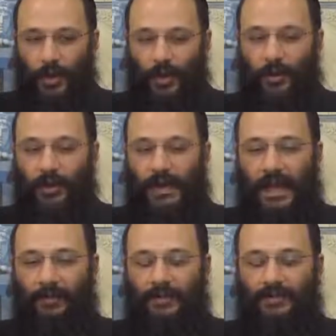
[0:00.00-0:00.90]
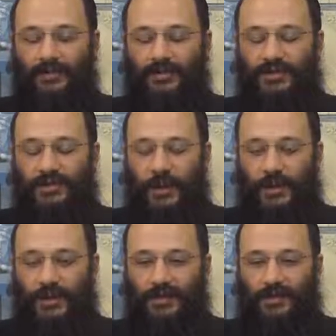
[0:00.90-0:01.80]
Look what happens. You
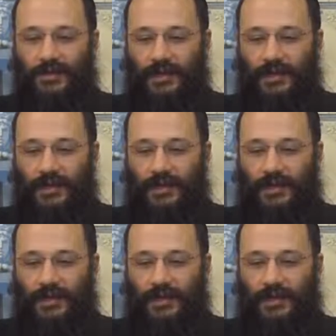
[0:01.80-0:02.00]
started your